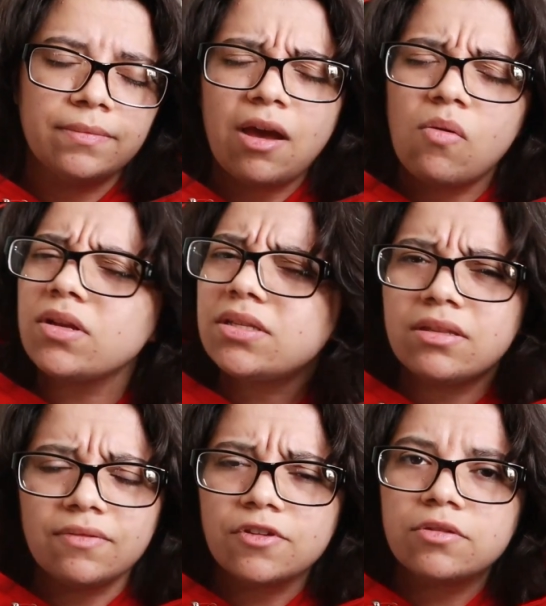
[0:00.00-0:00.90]
Now, what's the
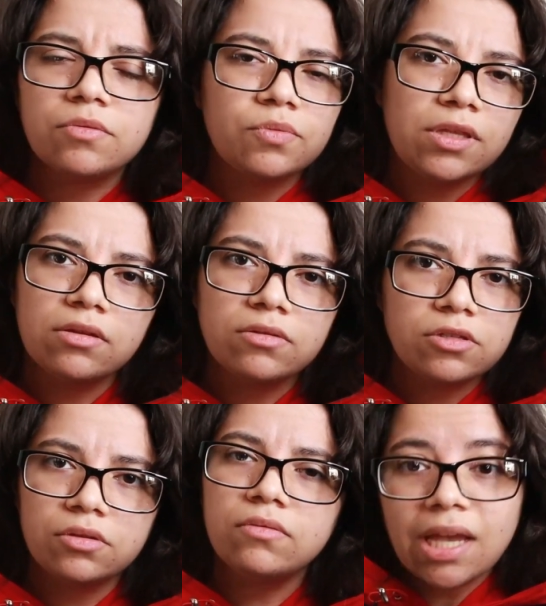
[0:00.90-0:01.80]
difference between those
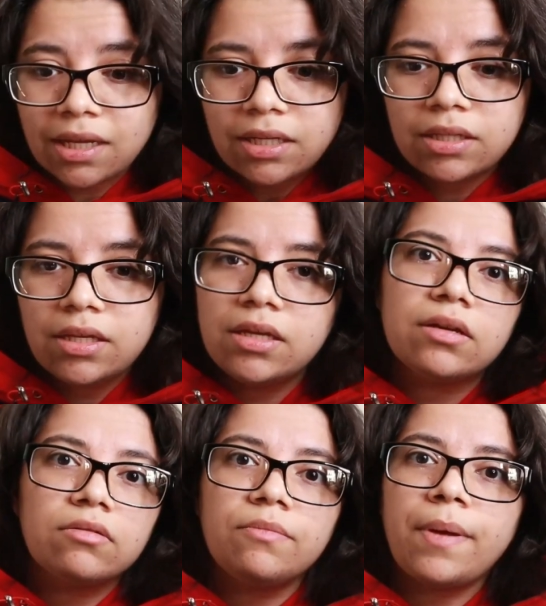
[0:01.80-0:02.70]
two? Technically, a
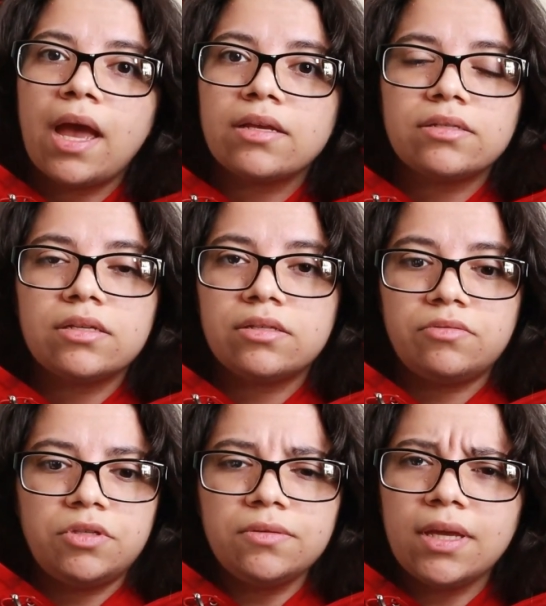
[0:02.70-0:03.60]
group pass
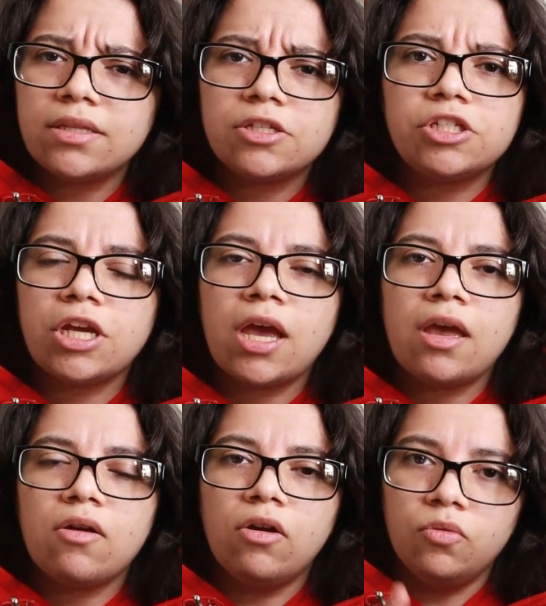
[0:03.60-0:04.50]
is you get to
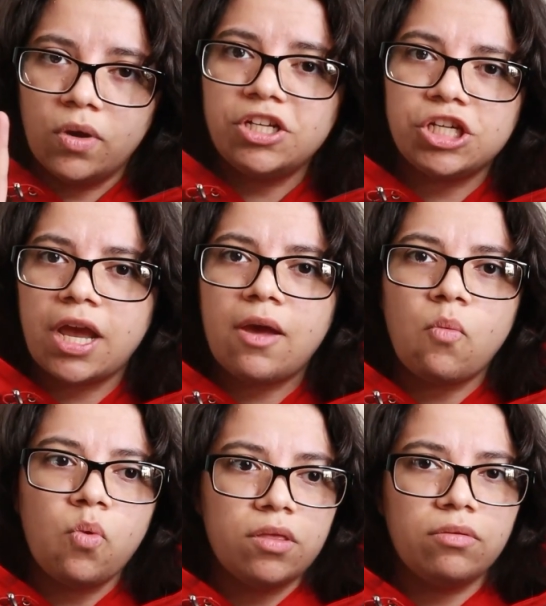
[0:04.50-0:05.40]
chat on one chat
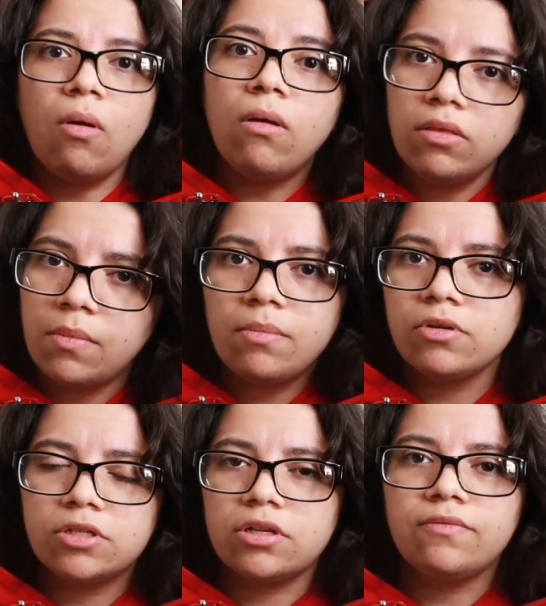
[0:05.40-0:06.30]
with all the
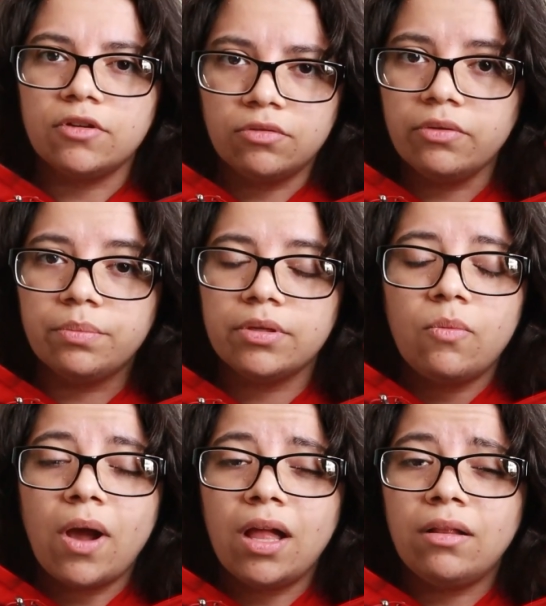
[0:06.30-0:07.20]
members of the group,
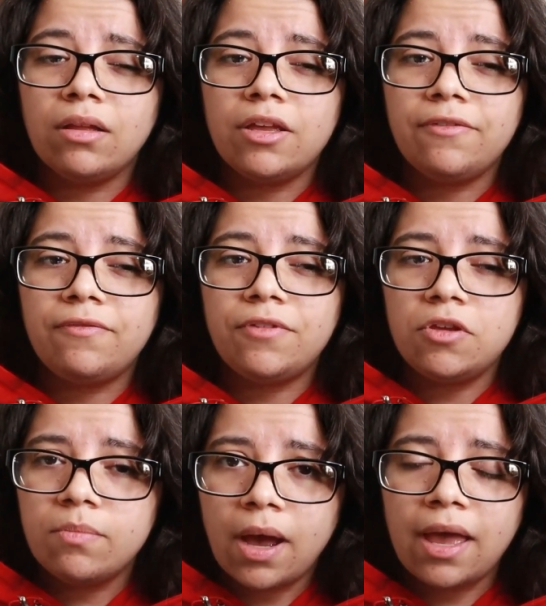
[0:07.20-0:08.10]
while if
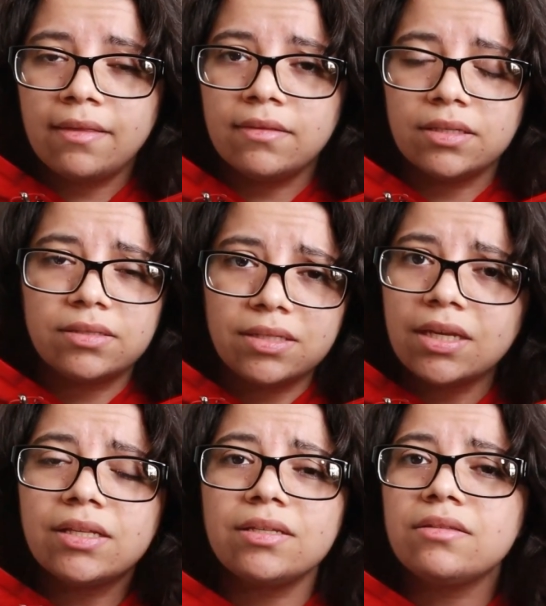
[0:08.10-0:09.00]
you buy the
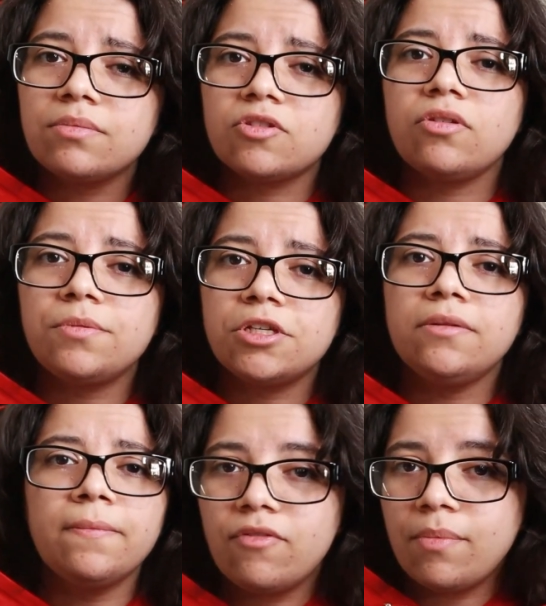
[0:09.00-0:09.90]
ticketing
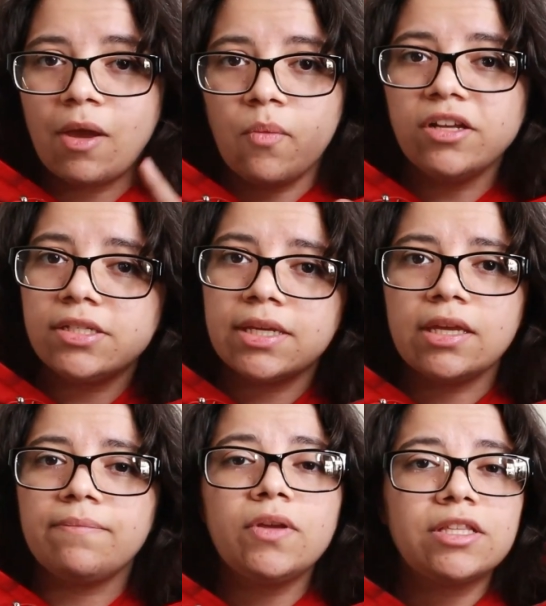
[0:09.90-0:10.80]
subscription, if you buy one
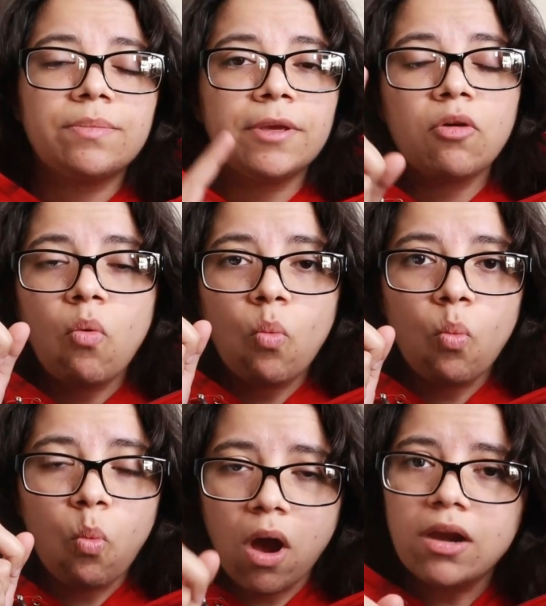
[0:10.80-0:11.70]
ticket, you get to pick
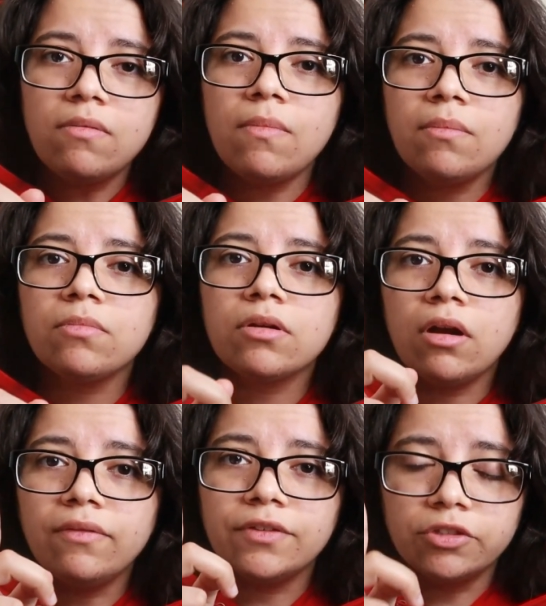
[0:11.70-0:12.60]
one member
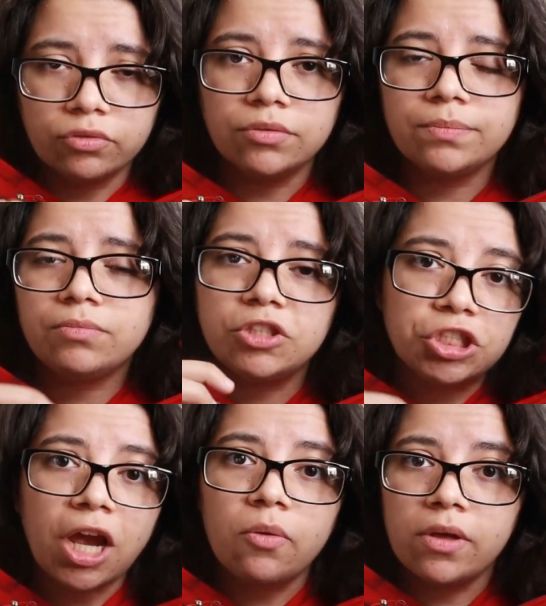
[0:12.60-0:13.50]
of a group to
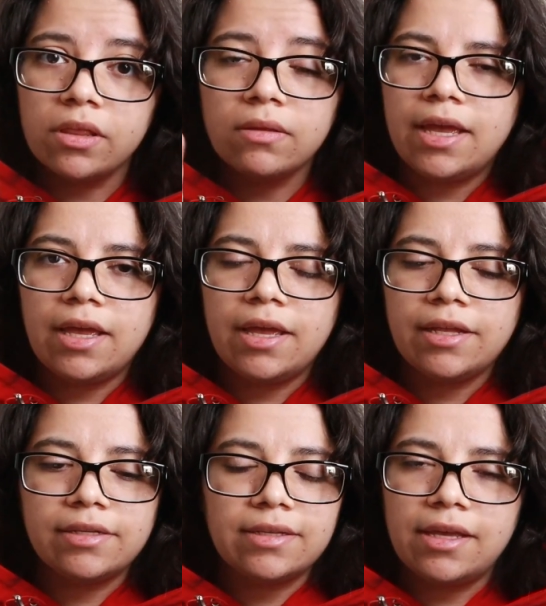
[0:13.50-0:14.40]
chat with,
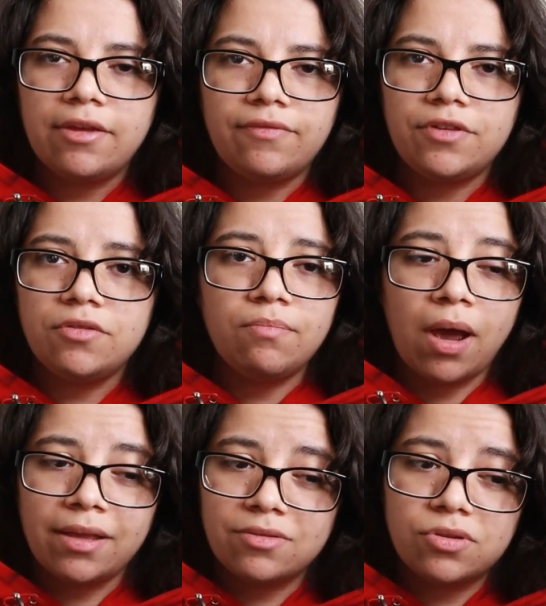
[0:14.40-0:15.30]
and if you
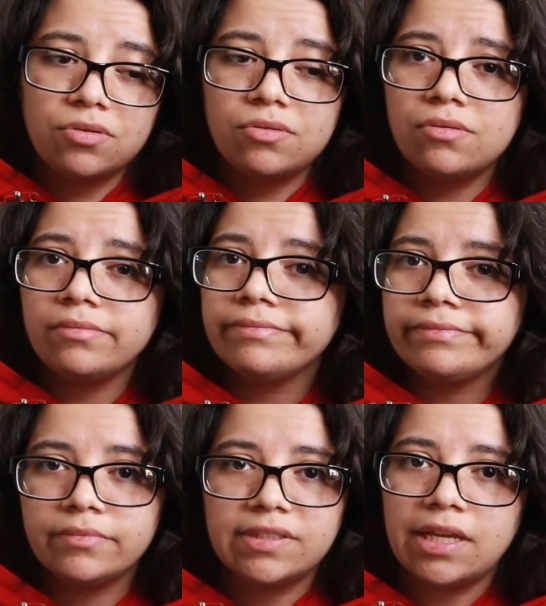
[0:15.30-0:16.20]
buy two,
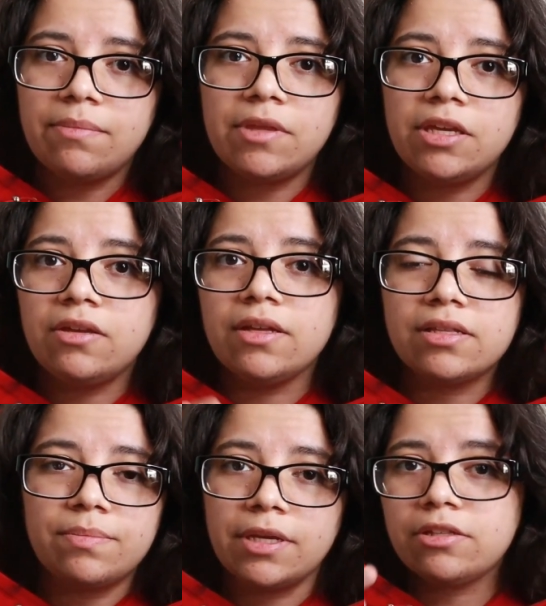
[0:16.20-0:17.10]
same thing, you get
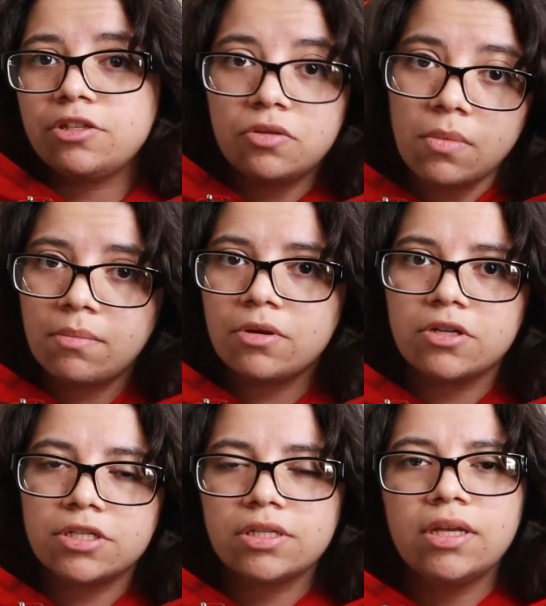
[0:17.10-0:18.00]
to pick two
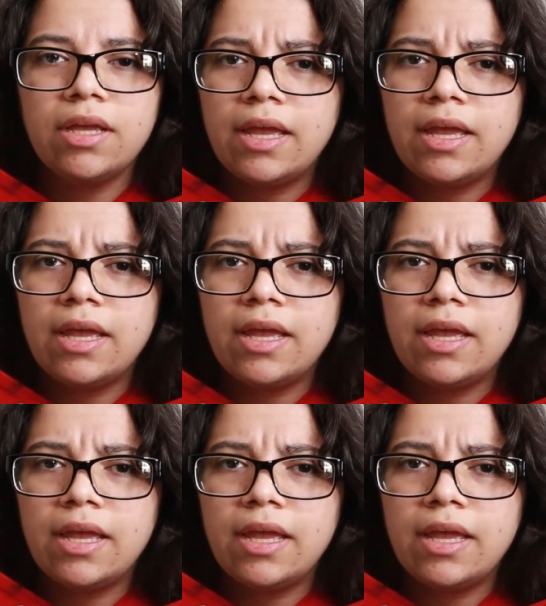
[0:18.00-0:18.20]
members,